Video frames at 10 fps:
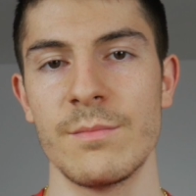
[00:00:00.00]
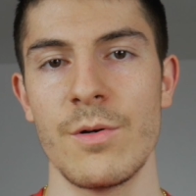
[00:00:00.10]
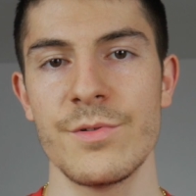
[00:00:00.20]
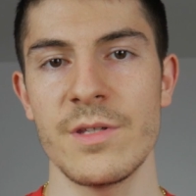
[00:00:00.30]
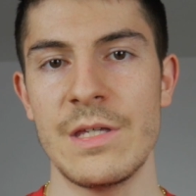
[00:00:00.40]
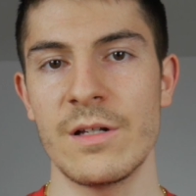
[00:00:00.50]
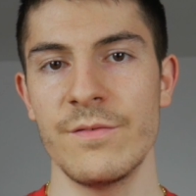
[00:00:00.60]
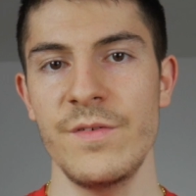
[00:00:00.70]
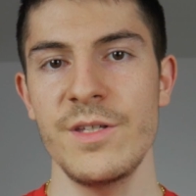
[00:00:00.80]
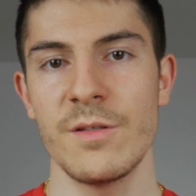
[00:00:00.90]
the most
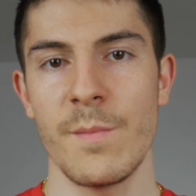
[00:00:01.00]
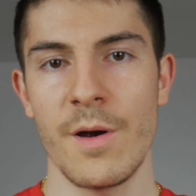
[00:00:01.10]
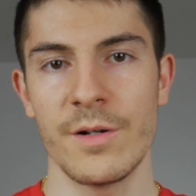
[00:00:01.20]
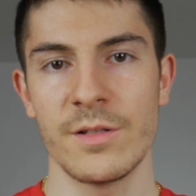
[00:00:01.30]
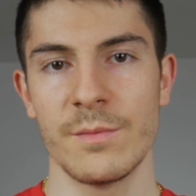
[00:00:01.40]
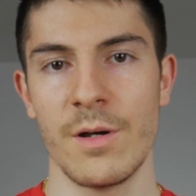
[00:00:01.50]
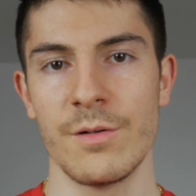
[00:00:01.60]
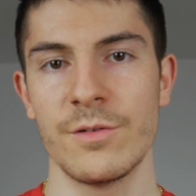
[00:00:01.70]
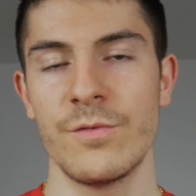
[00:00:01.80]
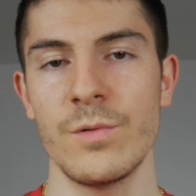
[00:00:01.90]
inconvenient part
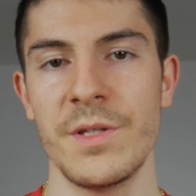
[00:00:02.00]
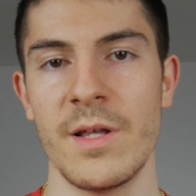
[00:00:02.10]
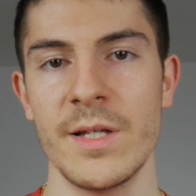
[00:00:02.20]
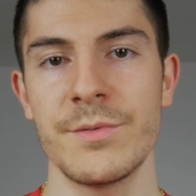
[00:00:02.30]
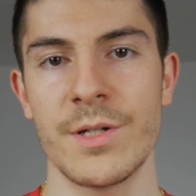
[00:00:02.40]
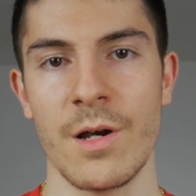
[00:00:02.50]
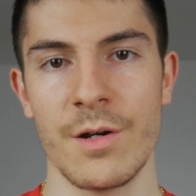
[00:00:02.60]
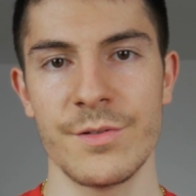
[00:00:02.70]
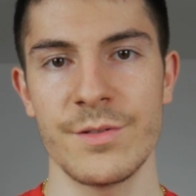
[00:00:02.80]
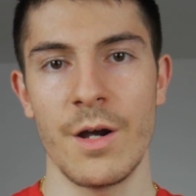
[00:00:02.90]
about fully electric
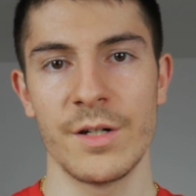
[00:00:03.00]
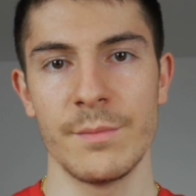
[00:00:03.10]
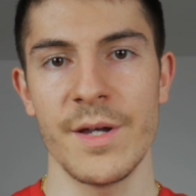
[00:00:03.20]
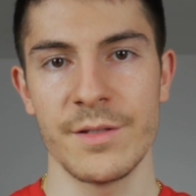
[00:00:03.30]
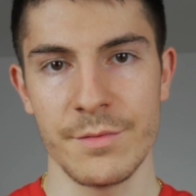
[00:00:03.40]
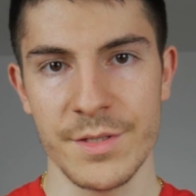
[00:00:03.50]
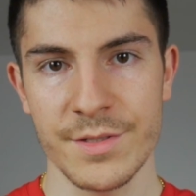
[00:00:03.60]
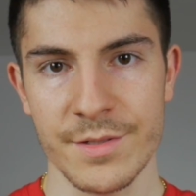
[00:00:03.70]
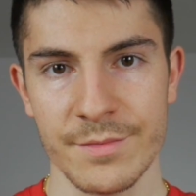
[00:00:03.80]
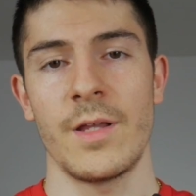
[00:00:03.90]
cars are the
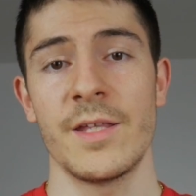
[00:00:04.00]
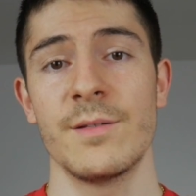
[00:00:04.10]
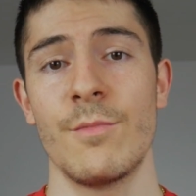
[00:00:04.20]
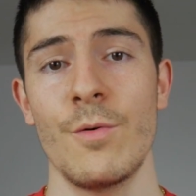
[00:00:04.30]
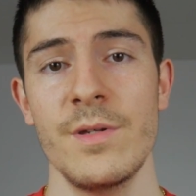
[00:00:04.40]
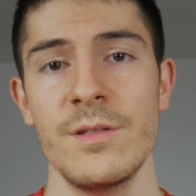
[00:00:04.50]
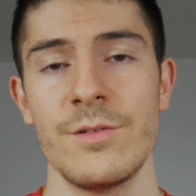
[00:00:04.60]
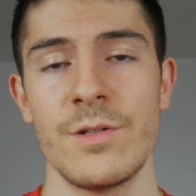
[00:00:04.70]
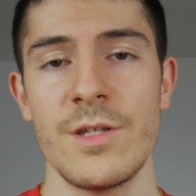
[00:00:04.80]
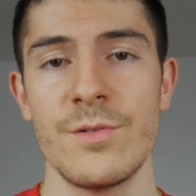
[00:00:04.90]
batteries. At the
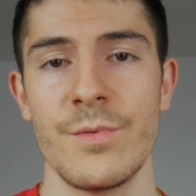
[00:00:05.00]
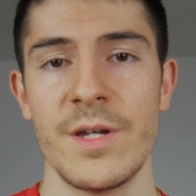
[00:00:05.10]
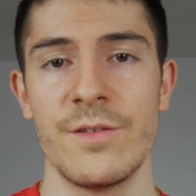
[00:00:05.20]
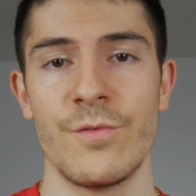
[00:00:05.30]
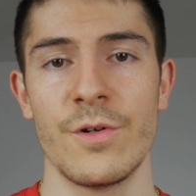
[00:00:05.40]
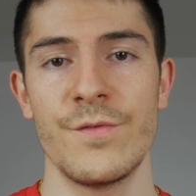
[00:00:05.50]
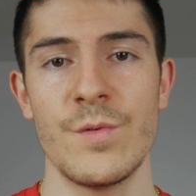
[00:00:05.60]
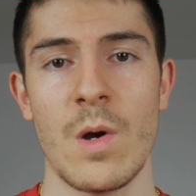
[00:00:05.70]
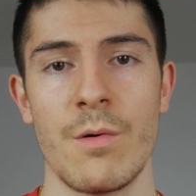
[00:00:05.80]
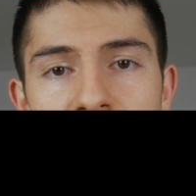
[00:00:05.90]
moment, you need to wait for a few